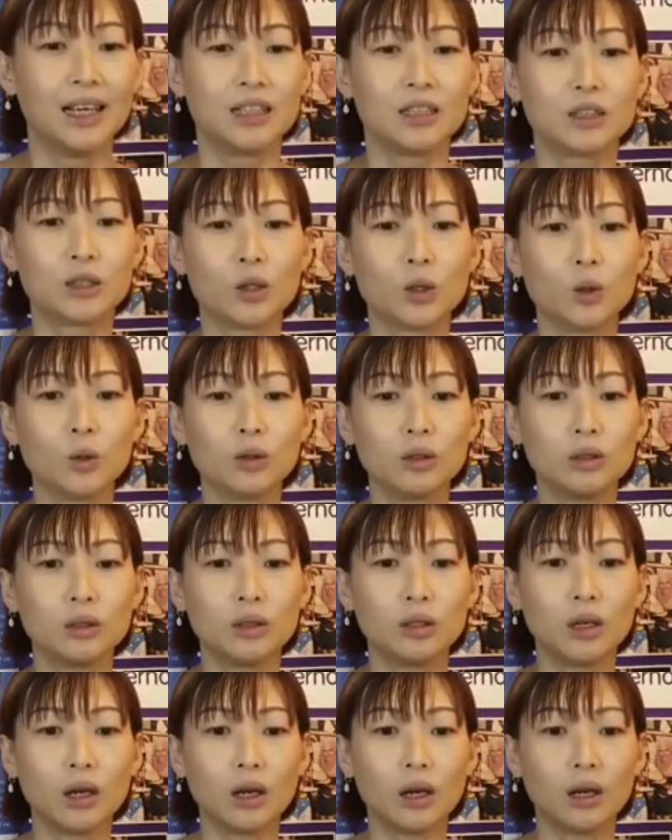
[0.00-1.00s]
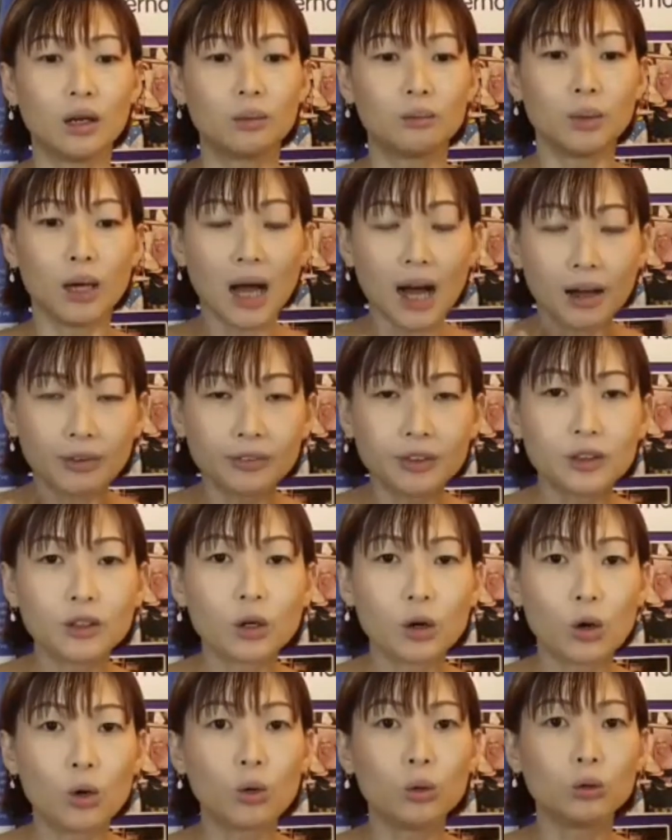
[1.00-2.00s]
So after the
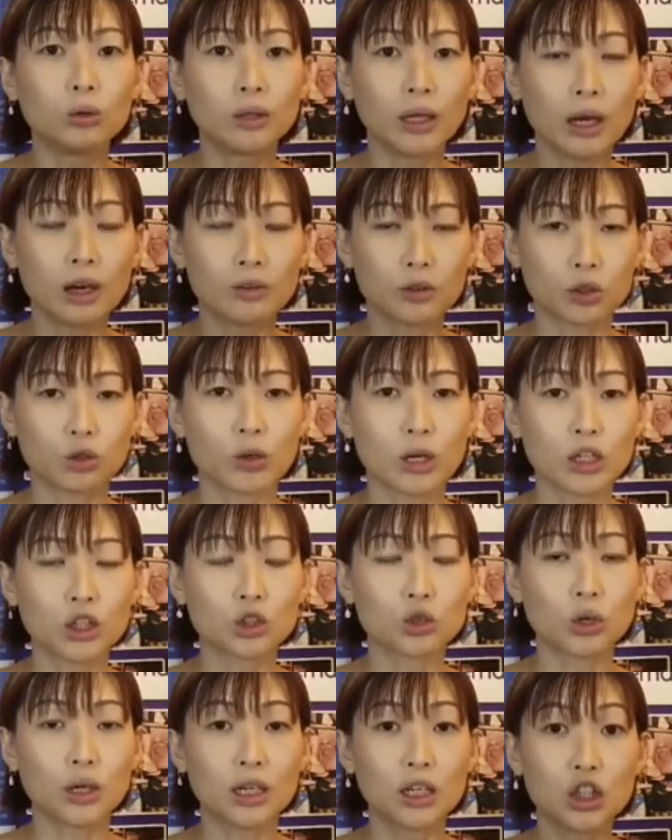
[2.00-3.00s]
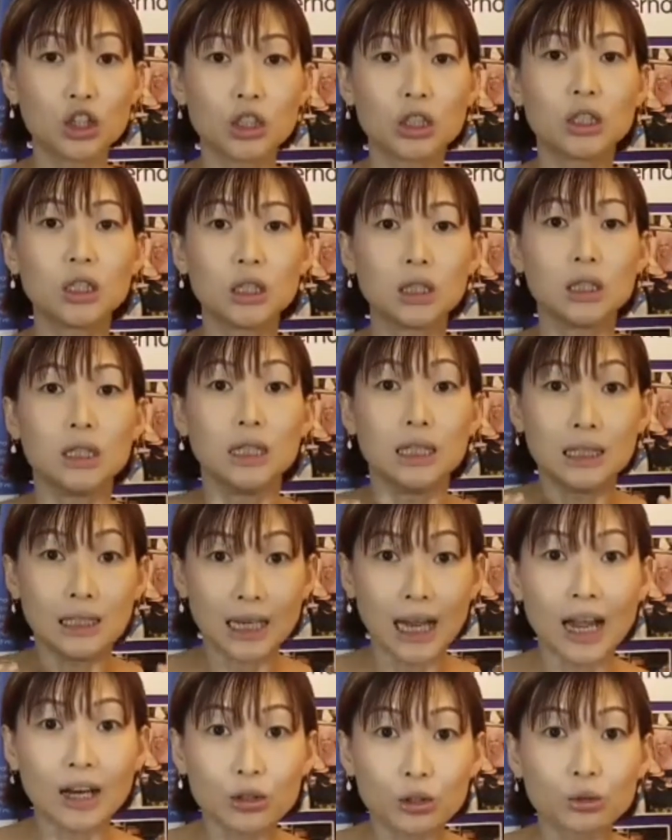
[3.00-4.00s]
whole day of strength training, she
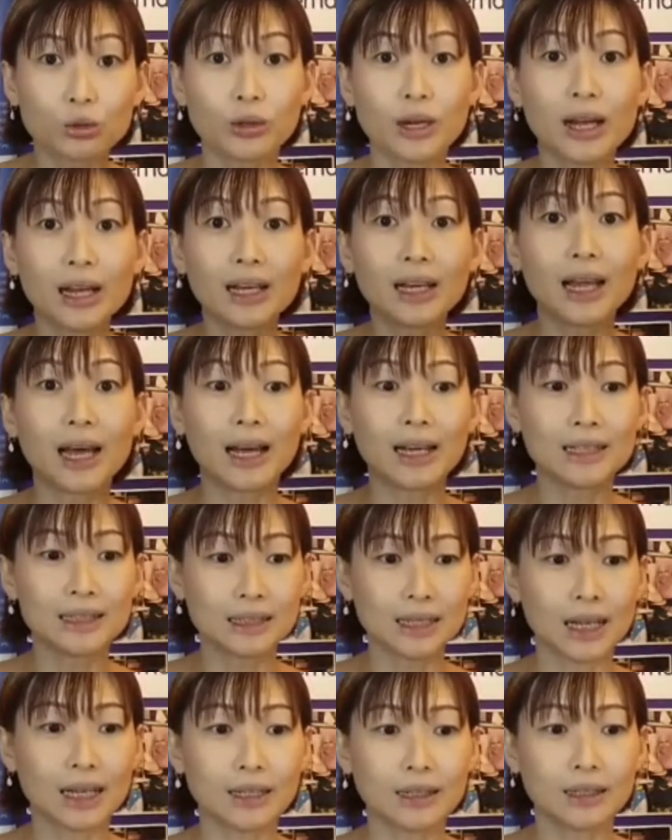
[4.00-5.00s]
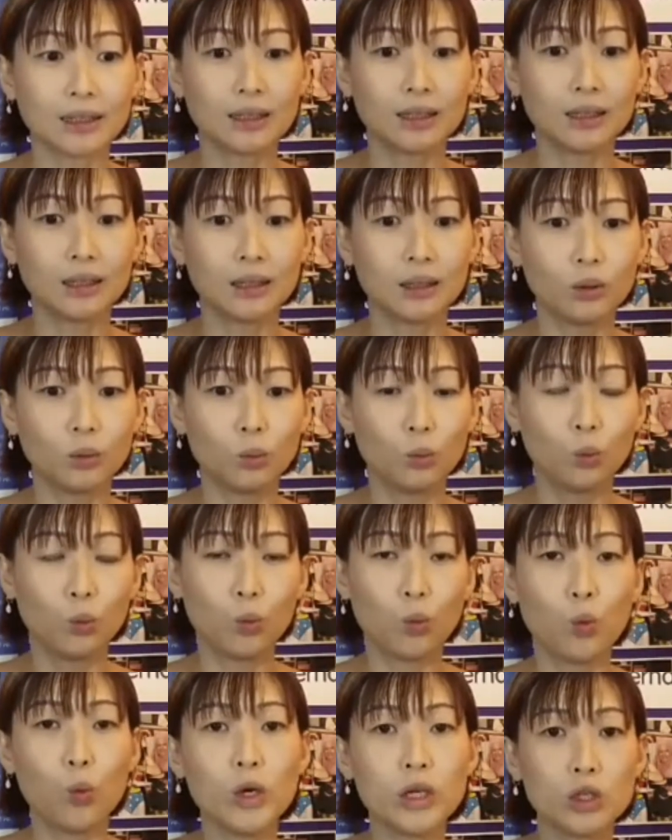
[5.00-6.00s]
then realized that
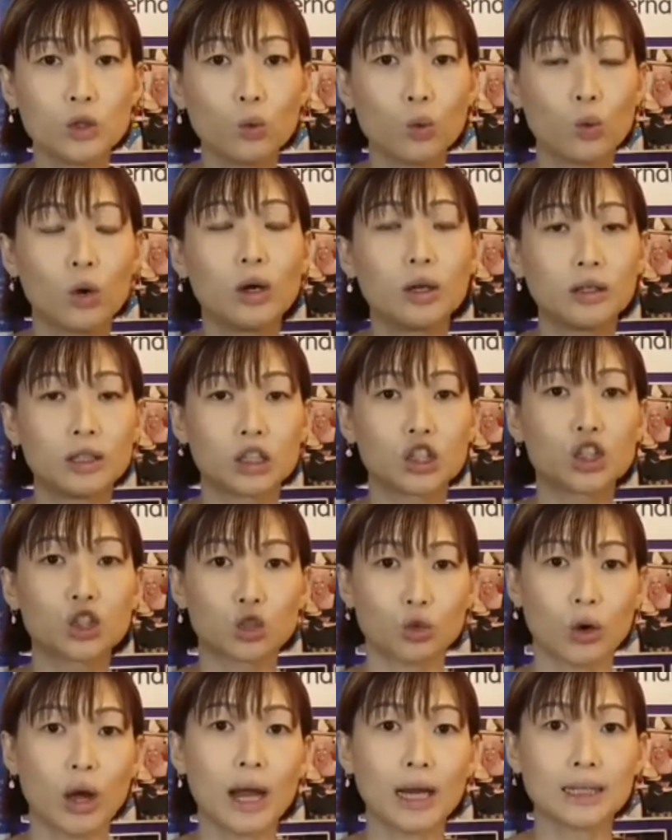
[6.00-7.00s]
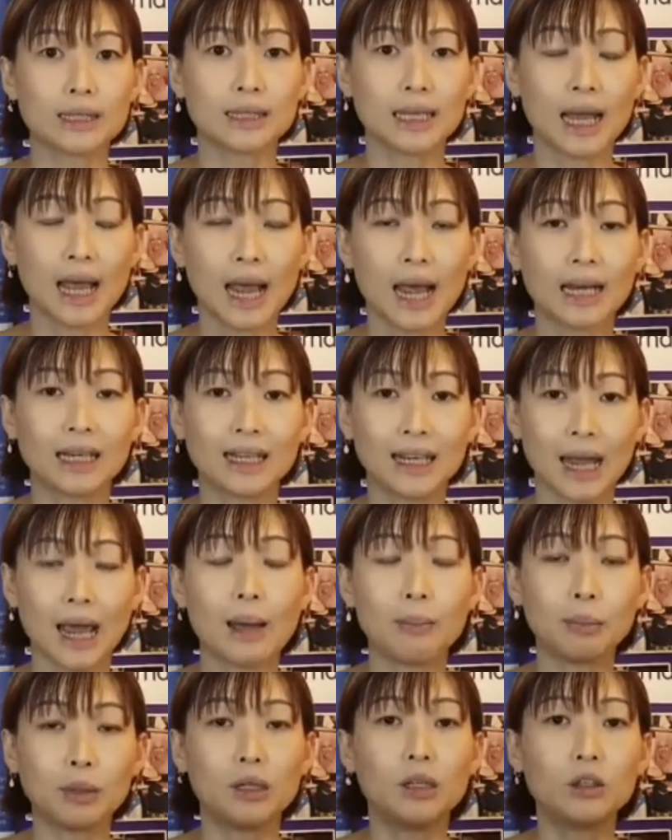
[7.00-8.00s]
which were the strengths that had
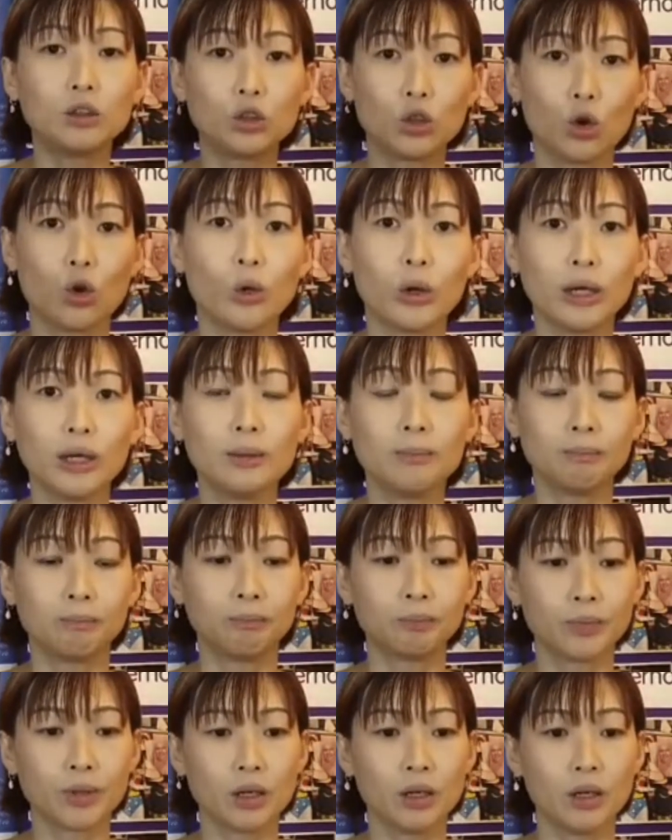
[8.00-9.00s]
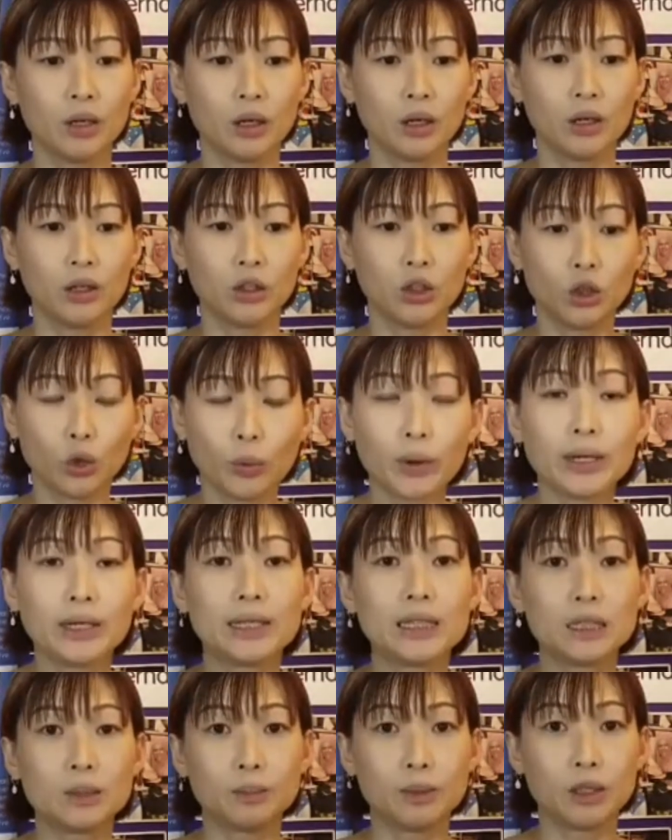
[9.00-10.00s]
kept her going during
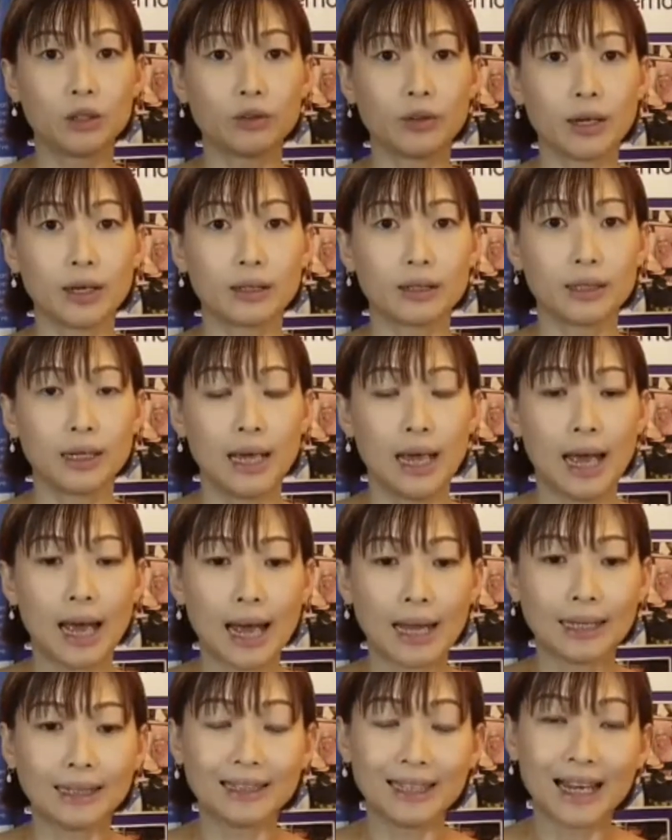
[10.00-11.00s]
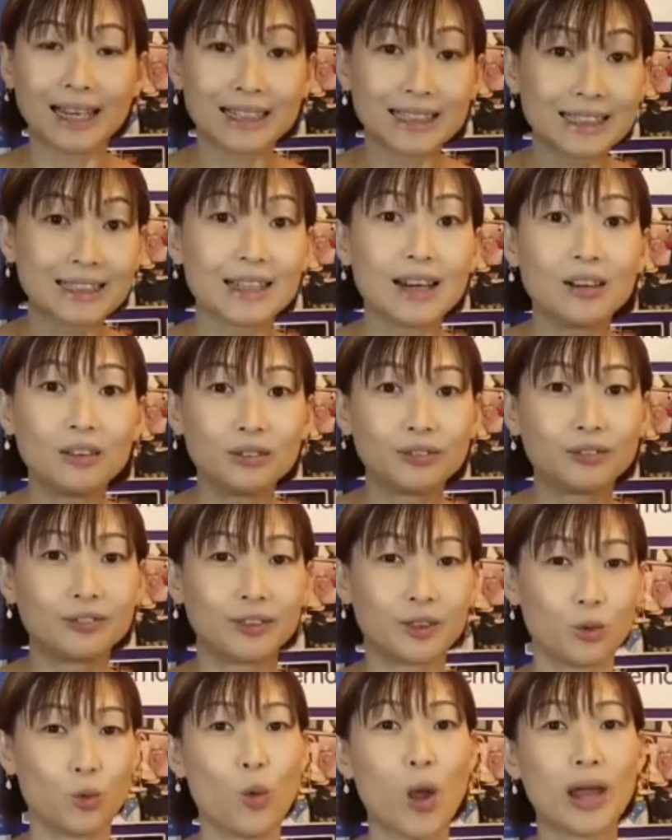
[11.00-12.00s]
this period, and that
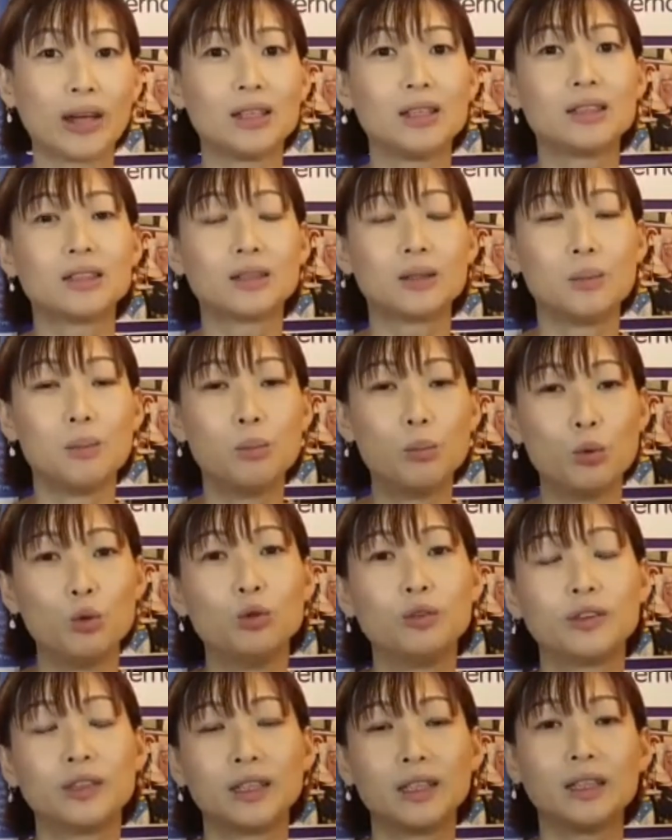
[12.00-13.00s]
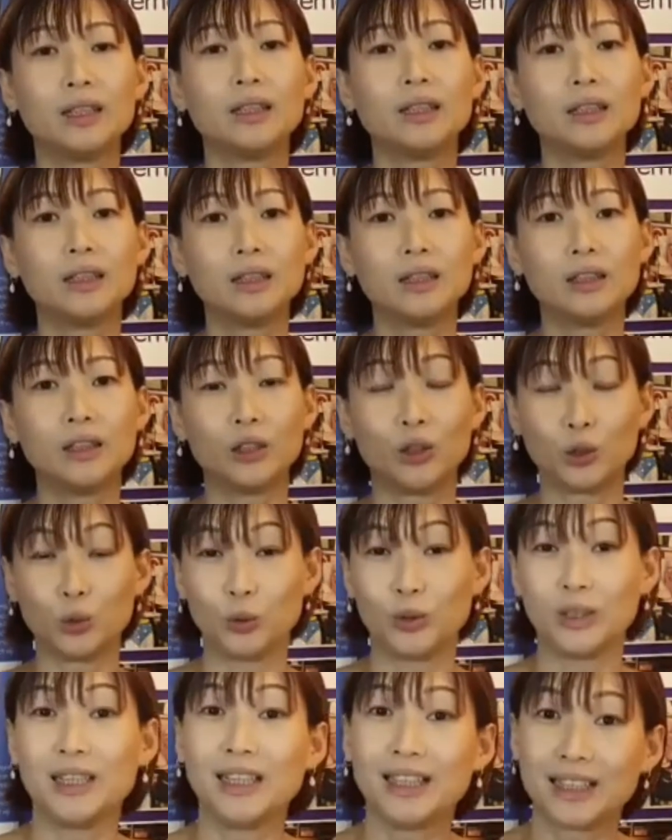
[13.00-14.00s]
self-awareness moved her to
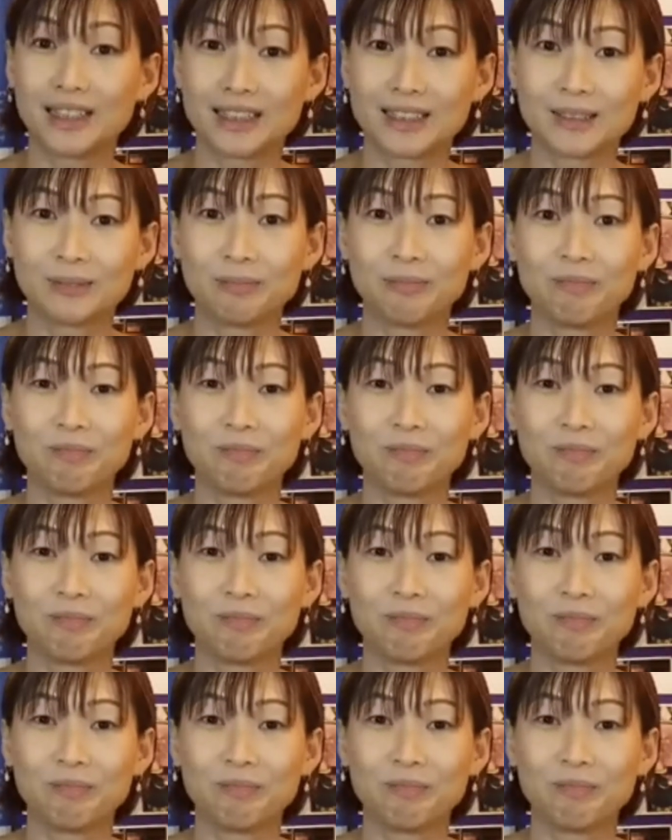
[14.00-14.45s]
tears.